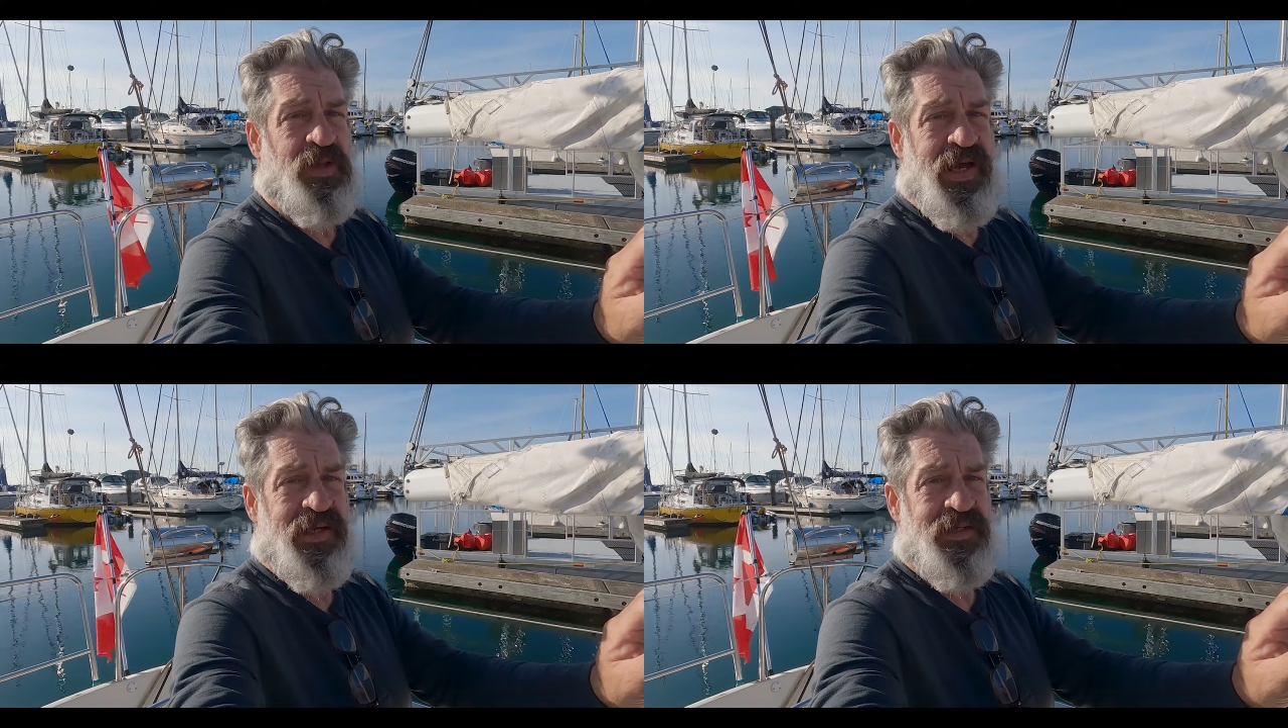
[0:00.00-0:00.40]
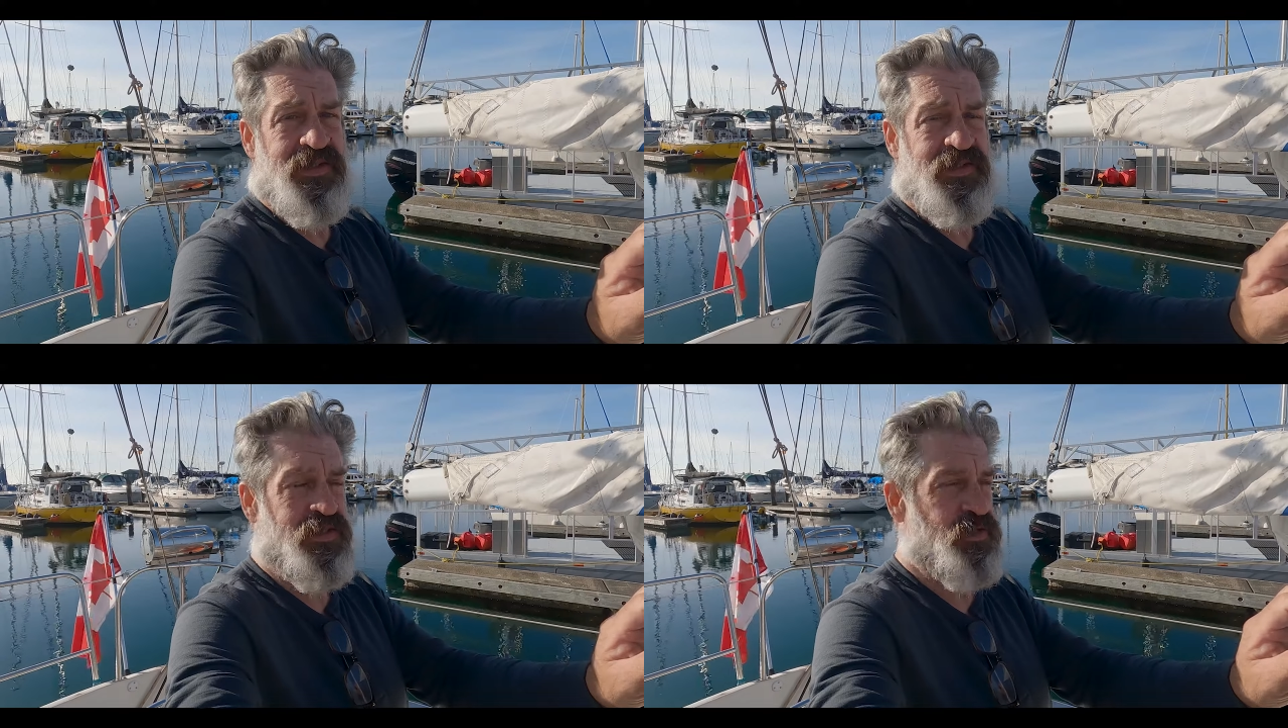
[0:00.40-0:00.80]
the plan
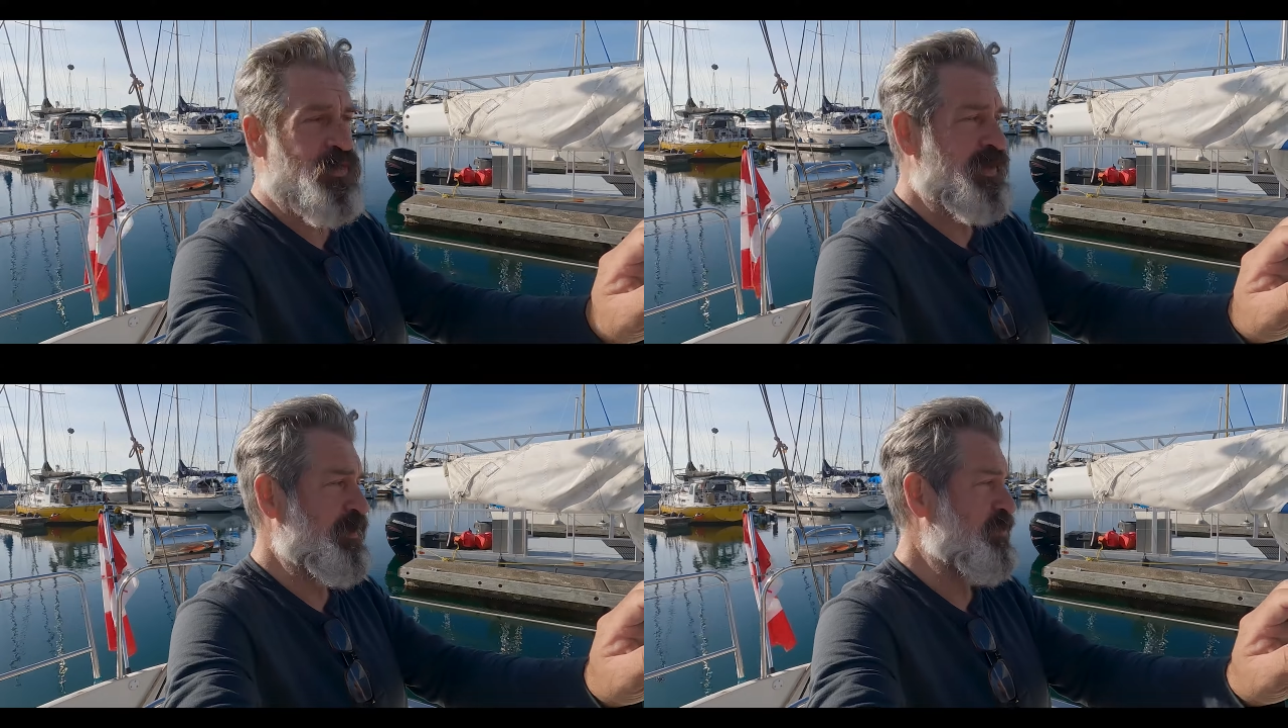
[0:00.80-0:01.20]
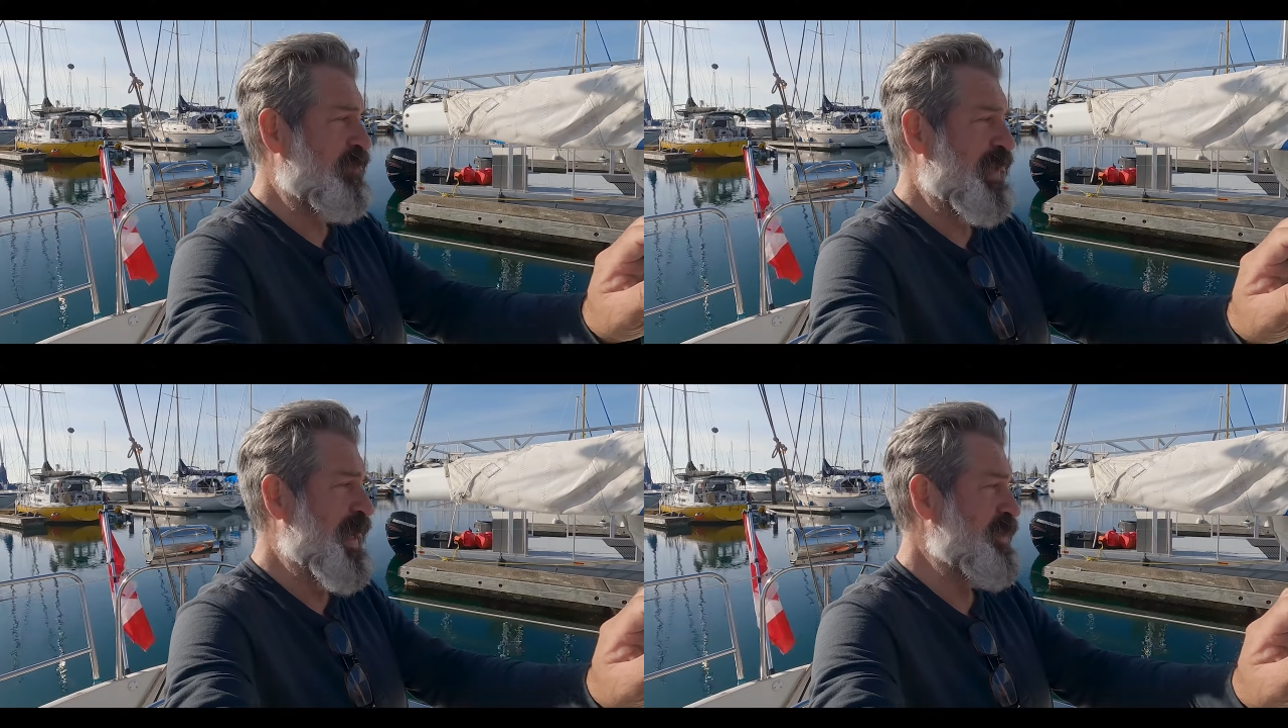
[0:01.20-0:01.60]
is to try to
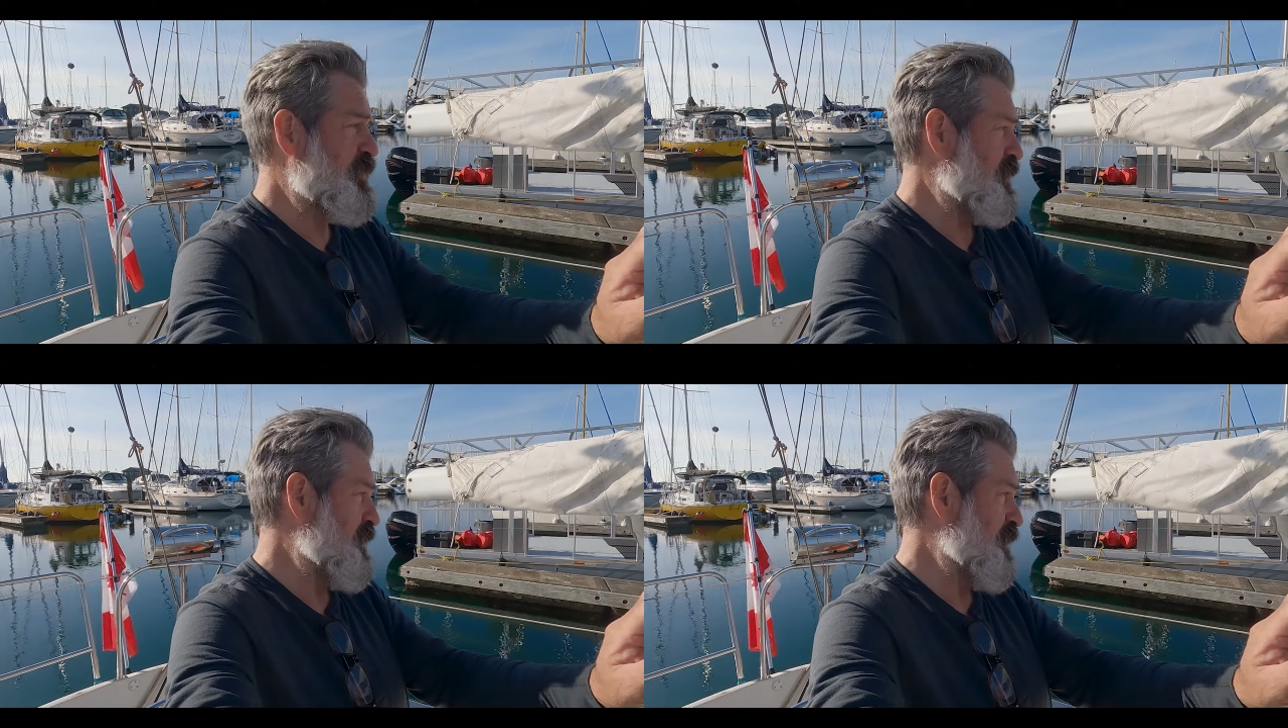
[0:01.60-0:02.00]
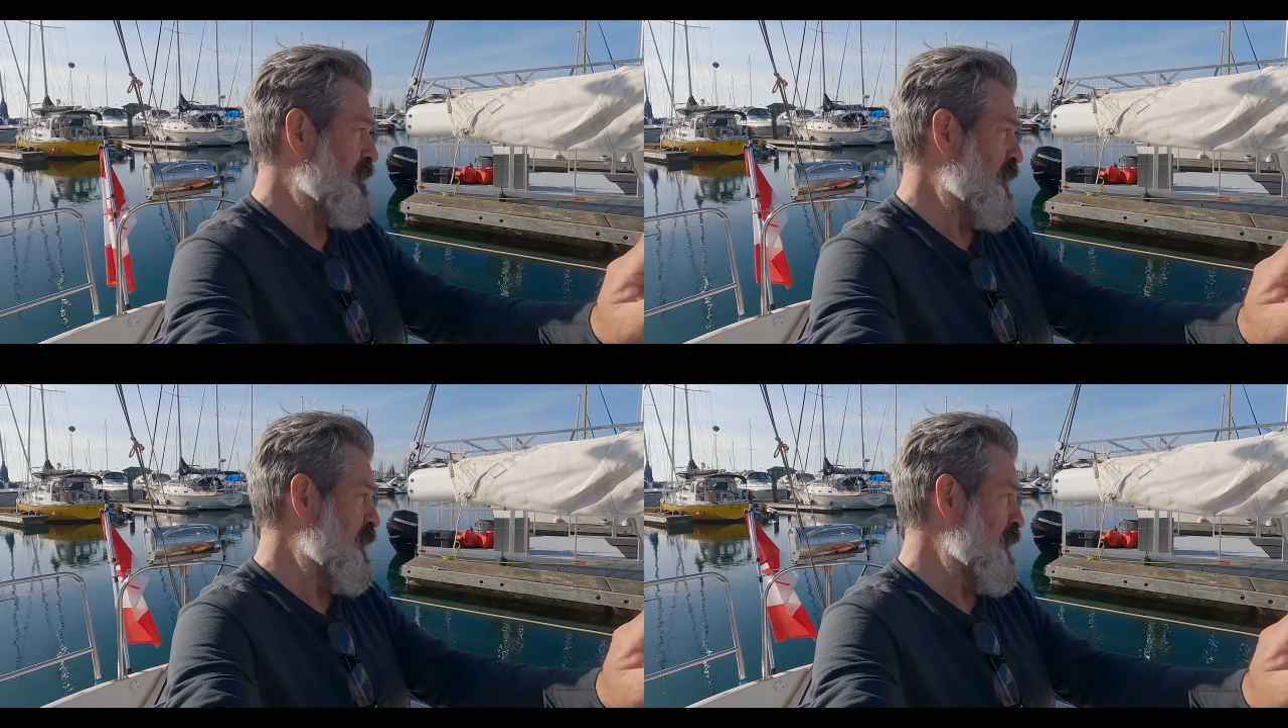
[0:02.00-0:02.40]
lash the